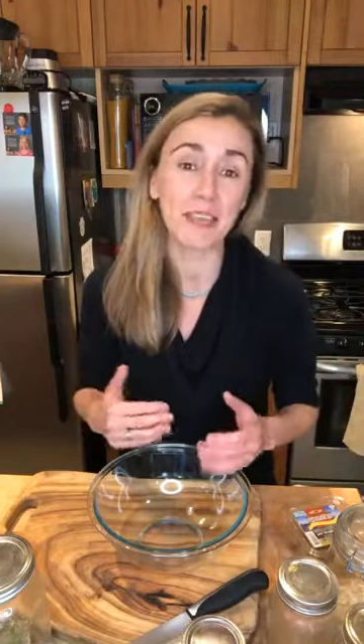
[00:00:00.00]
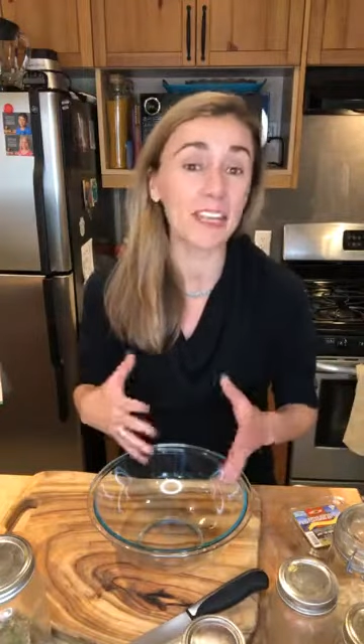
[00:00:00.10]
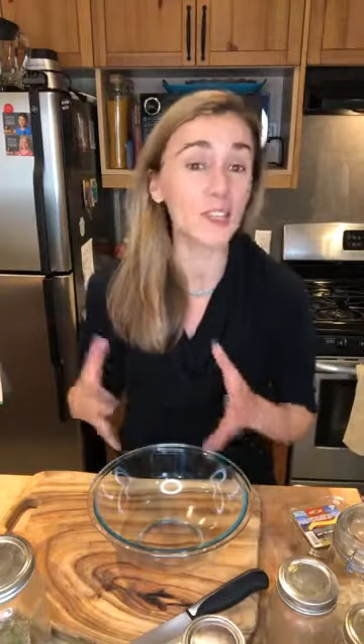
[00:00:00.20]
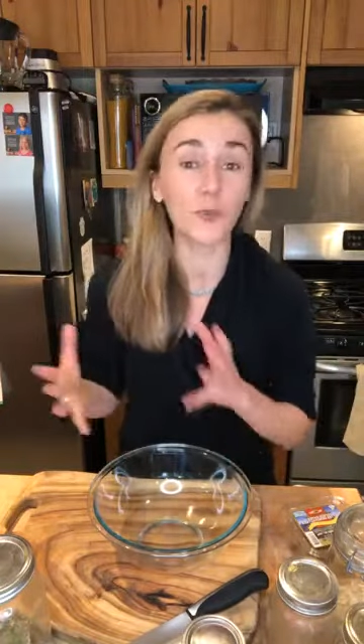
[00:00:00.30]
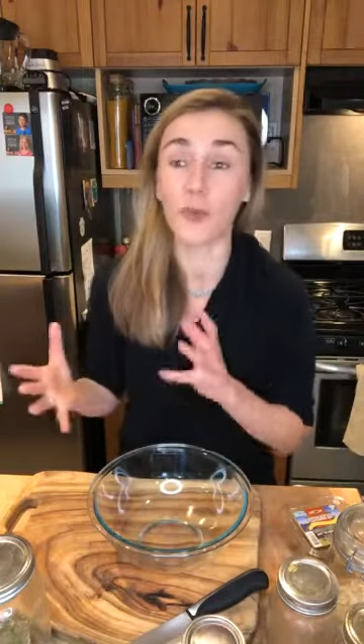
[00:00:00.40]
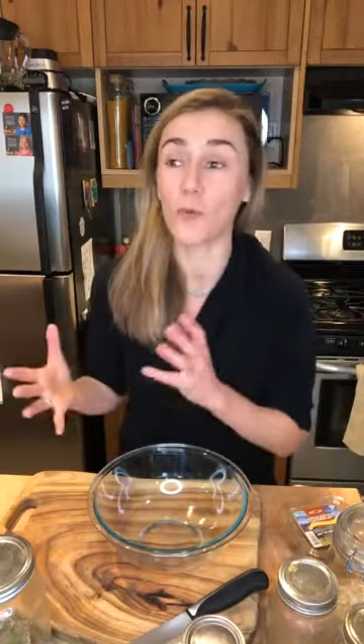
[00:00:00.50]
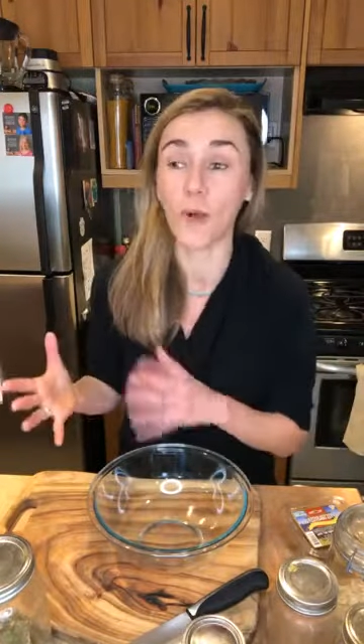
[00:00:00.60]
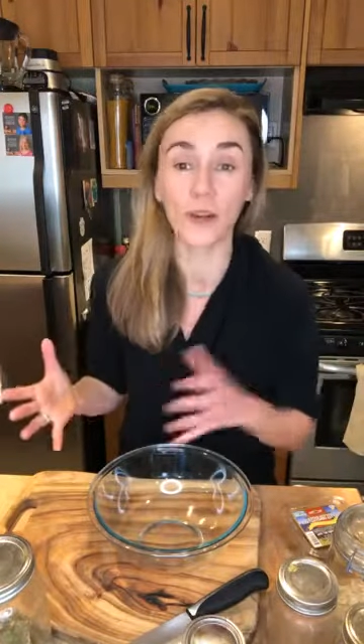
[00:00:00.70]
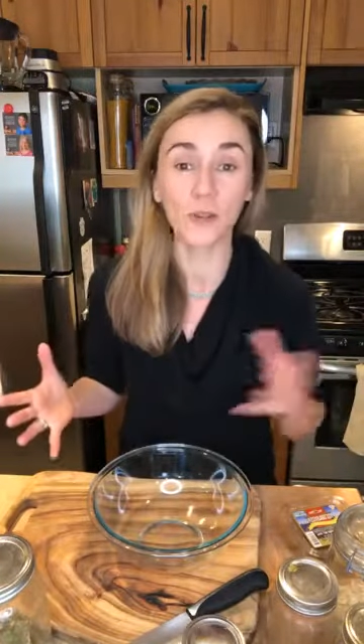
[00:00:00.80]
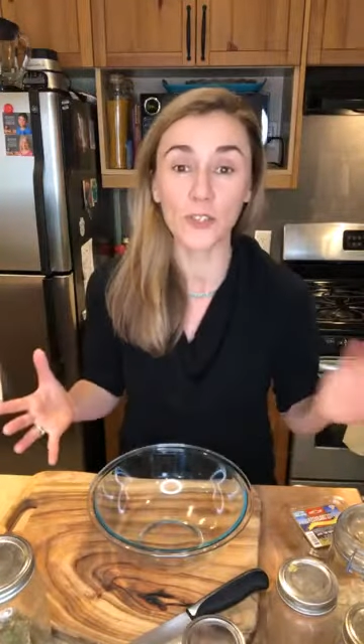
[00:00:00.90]
mean doing
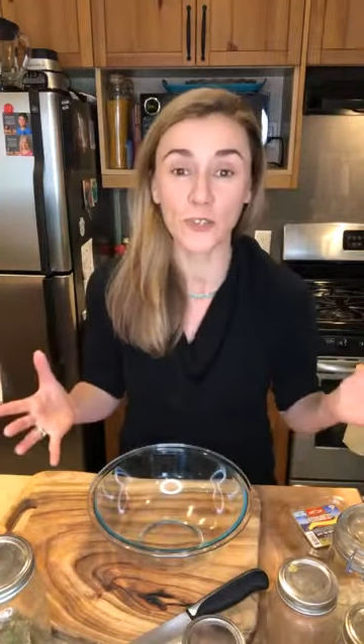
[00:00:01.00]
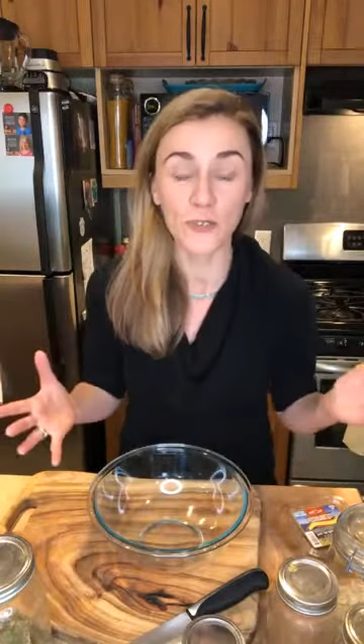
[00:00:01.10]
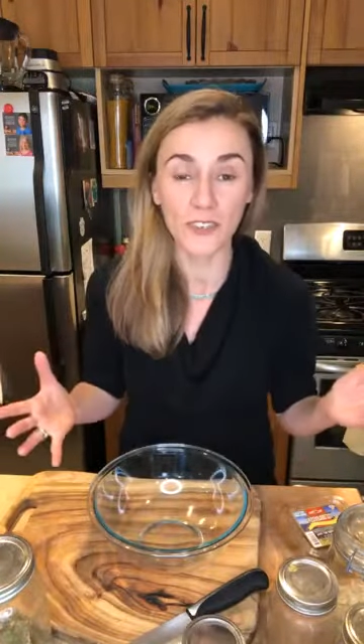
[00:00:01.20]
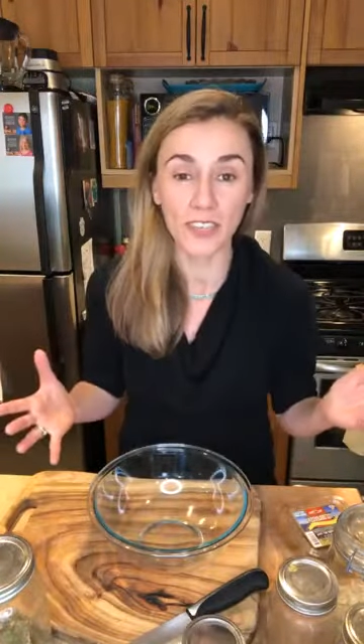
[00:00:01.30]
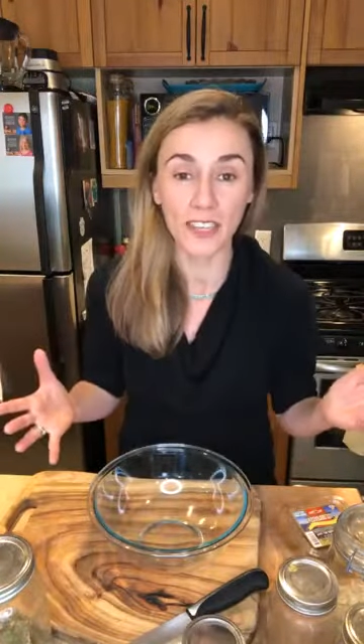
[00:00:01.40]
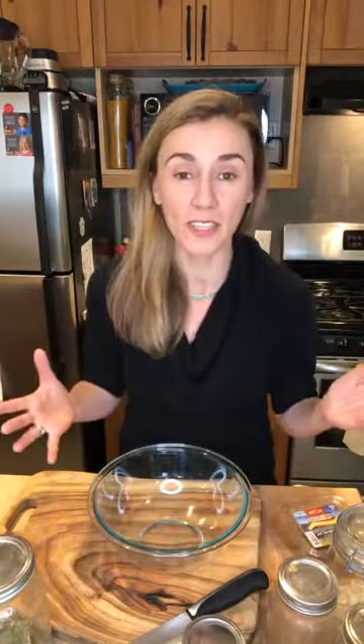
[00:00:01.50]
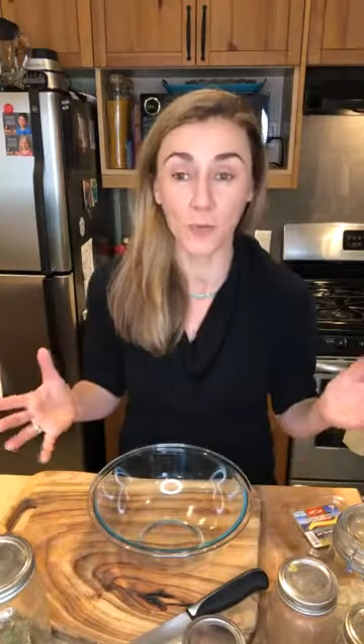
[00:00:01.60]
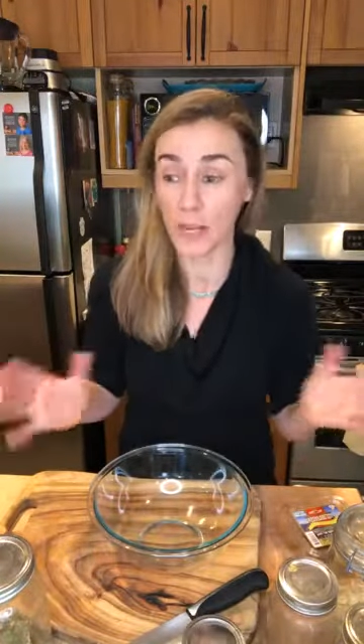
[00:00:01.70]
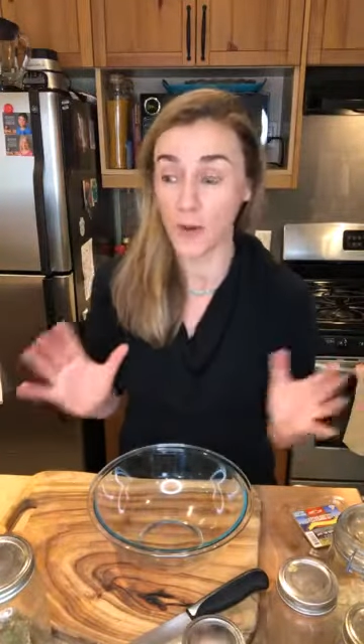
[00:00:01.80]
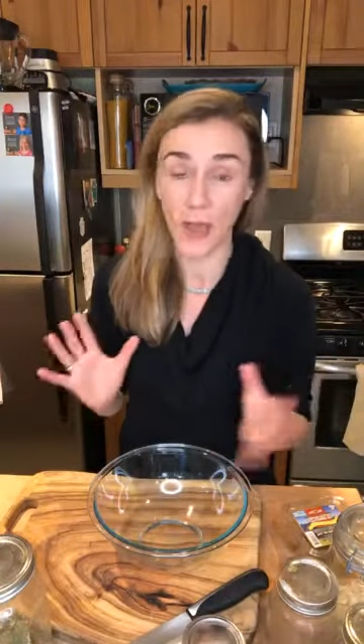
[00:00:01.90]
one or two
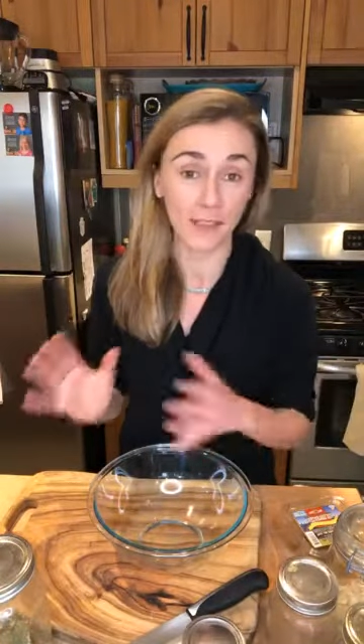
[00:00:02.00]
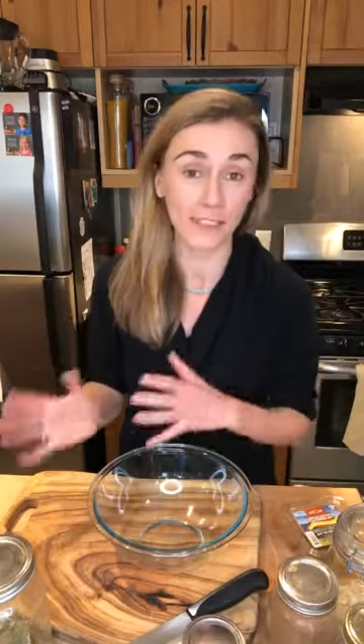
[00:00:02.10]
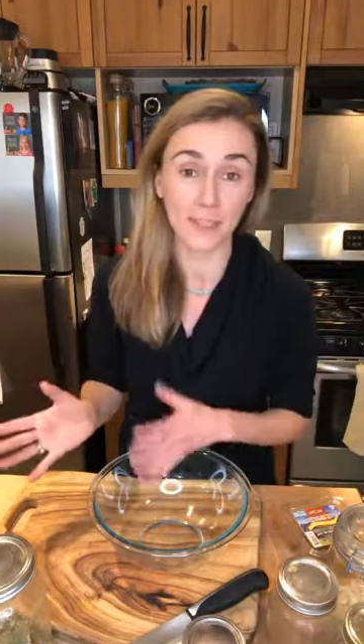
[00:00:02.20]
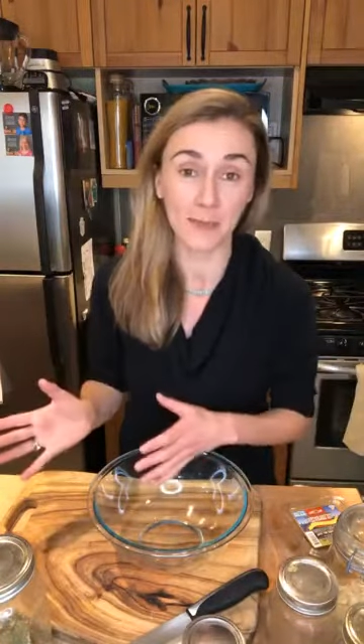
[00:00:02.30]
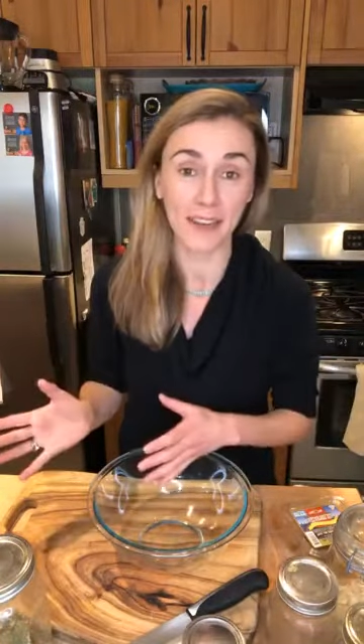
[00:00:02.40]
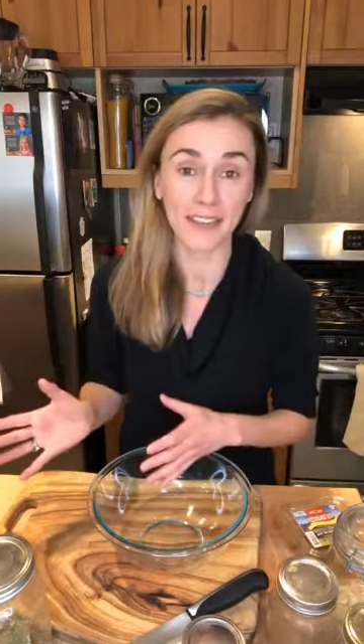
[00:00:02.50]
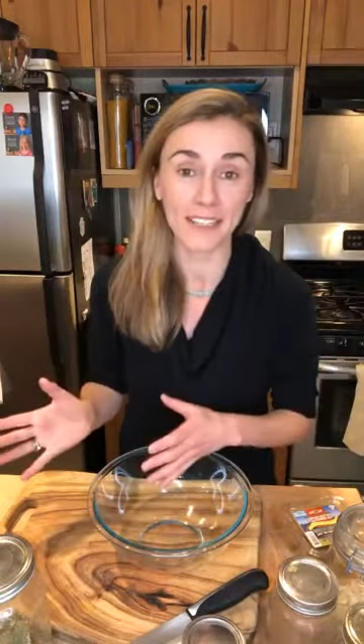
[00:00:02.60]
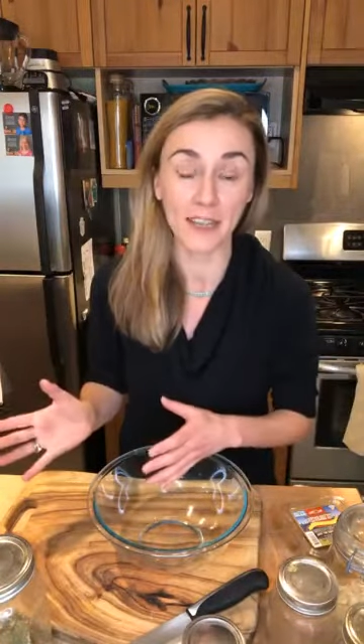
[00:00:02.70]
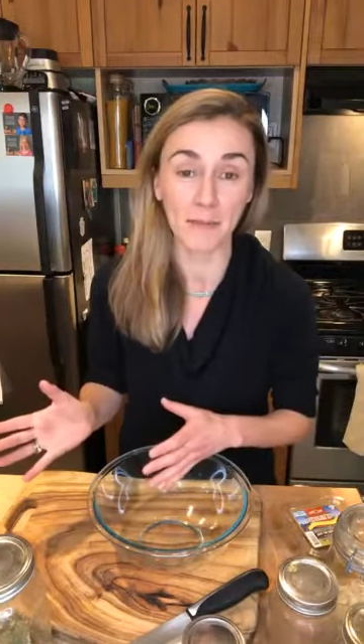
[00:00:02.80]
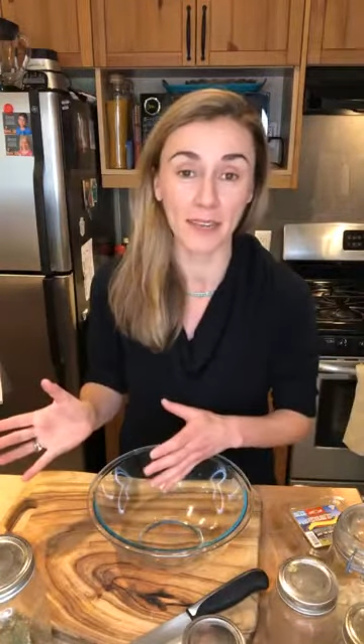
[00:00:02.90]
things when you have a spare
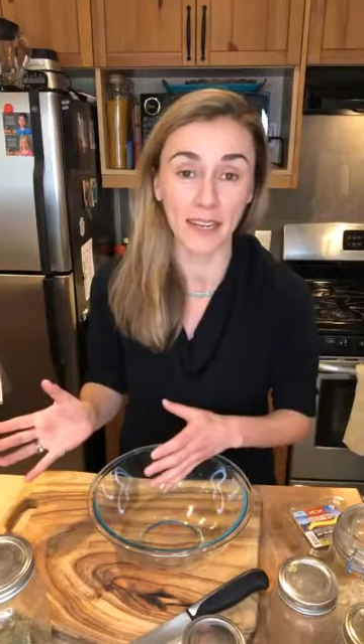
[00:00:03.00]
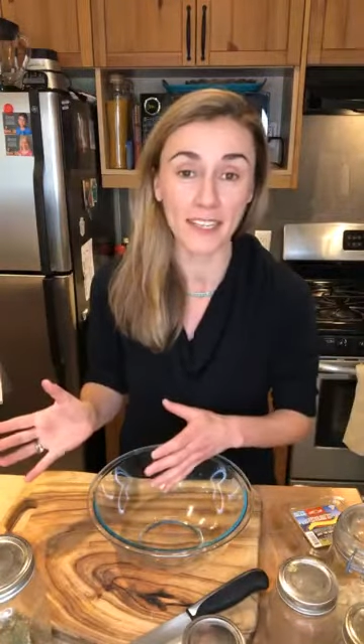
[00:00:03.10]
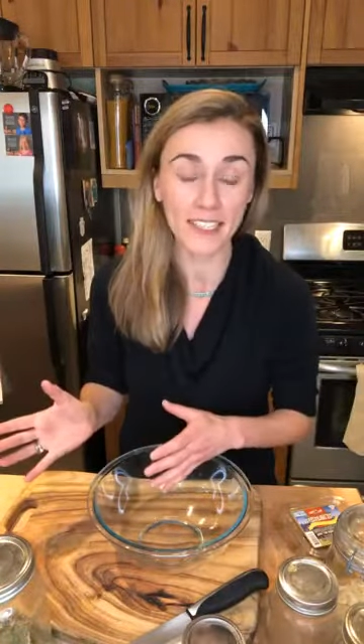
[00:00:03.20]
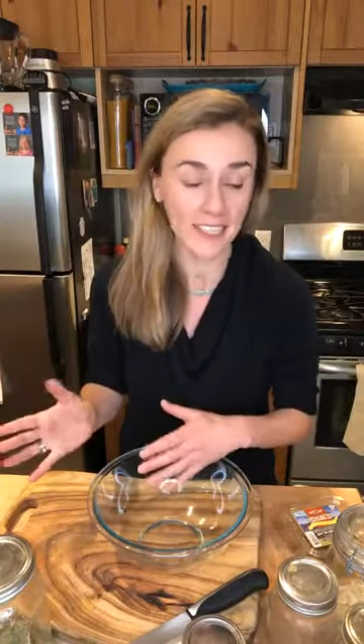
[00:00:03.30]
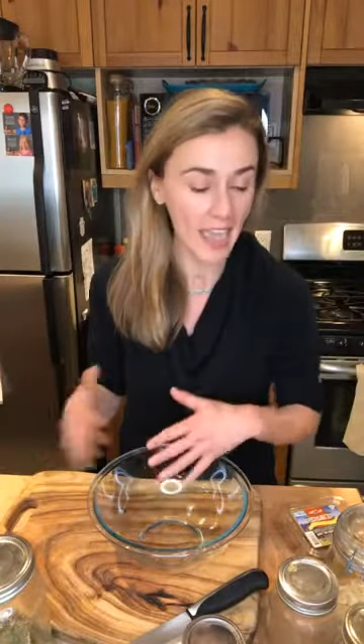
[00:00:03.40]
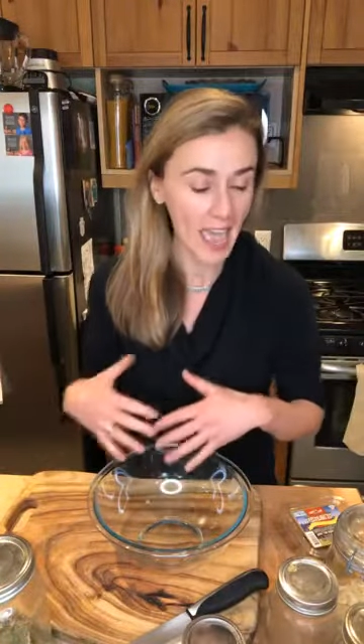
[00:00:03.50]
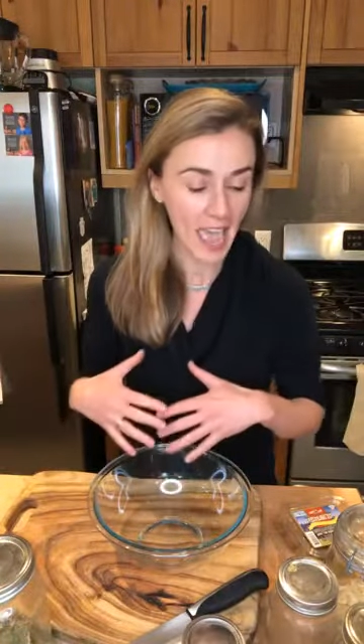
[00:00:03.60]
10 minutes.